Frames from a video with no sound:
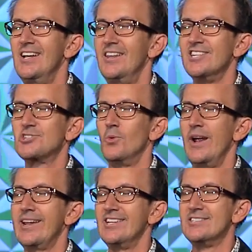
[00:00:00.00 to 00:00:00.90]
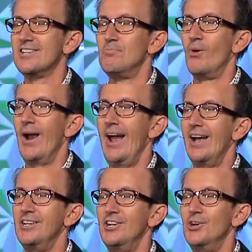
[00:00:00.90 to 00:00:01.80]
This week is a
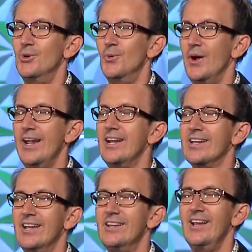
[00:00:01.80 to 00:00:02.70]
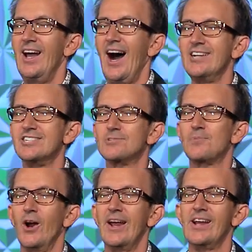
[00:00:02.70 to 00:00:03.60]
brand new week. And I just
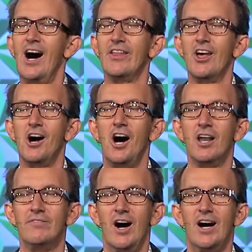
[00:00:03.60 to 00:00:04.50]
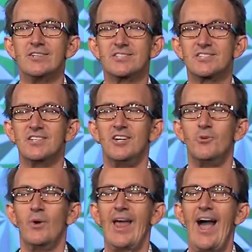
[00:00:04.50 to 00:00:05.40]
pray, God, that all of us
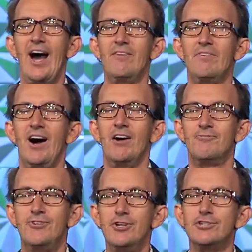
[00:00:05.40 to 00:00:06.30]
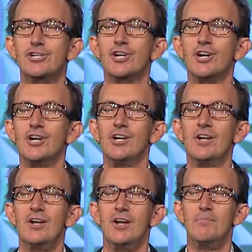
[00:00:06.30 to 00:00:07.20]
would have a future
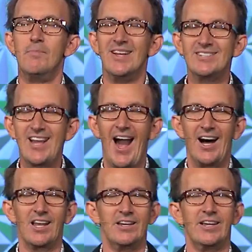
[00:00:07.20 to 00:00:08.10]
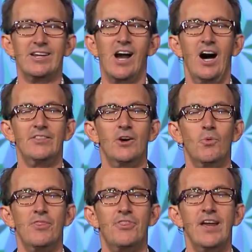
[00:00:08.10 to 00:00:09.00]
mentality, God, that
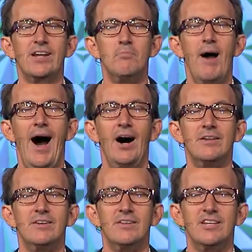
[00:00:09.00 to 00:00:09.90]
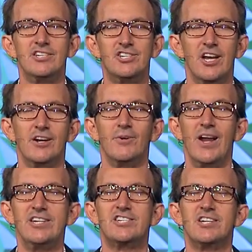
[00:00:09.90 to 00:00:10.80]
would think about the
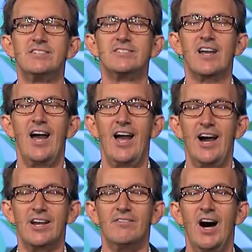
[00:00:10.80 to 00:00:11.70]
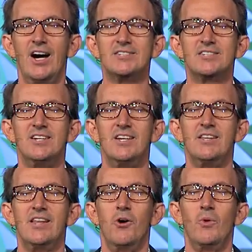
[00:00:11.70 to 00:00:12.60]
generations ahead of us,
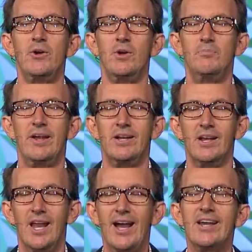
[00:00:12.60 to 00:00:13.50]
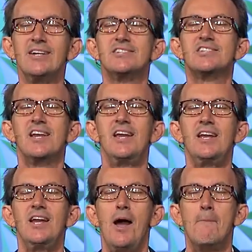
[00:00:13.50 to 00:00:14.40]
that we would be
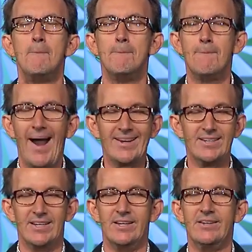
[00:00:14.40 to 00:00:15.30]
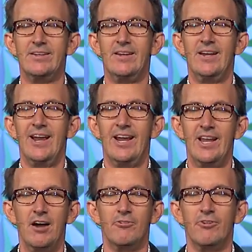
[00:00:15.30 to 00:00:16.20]
legacy minded
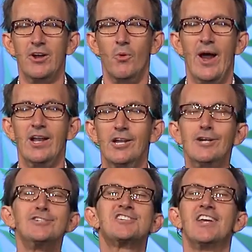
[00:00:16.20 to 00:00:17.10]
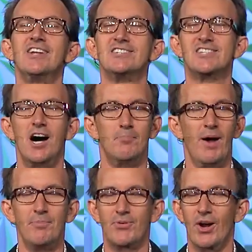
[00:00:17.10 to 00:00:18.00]
in every way. Loosen us up,
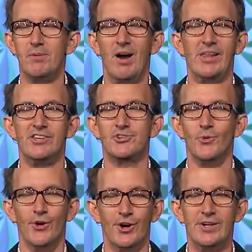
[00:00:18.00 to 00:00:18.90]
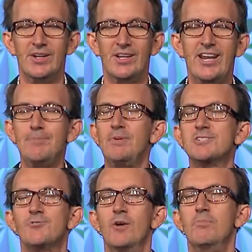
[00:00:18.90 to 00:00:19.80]
I pray, by this word. Keep
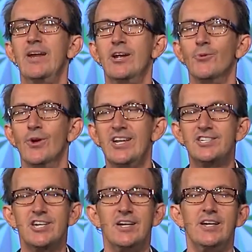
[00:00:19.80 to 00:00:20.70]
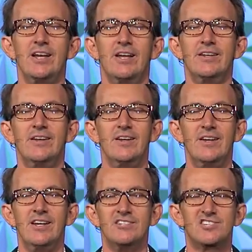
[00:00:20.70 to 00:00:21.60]
us from being rigid and,
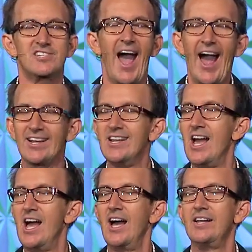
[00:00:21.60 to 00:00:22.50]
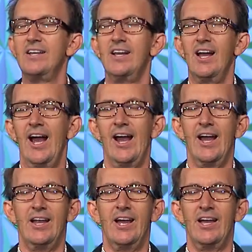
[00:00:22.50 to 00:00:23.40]
and stagnant
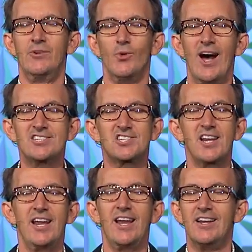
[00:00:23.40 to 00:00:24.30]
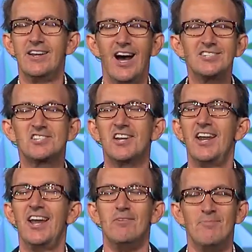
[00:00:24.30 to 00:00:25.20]
and, and, rusty and dusty
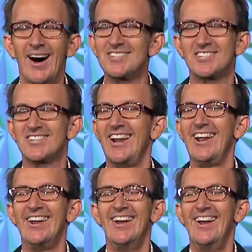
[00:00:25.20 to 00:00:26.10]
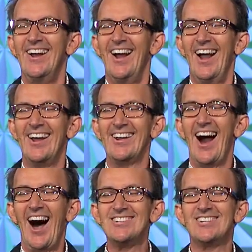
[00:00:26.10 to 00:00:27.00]
and musty. And
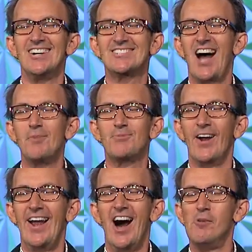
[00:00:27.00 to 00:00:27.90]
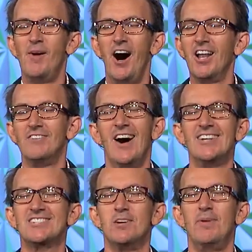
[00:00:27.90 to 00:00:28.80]
God, just I pray, help all of
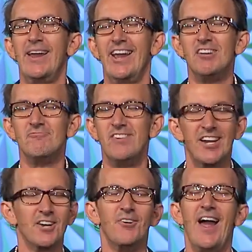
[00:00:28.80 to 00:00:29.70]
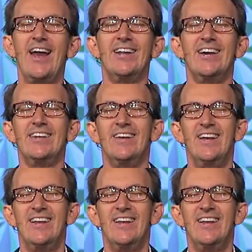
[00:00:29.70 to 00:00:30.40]
us to be invigorated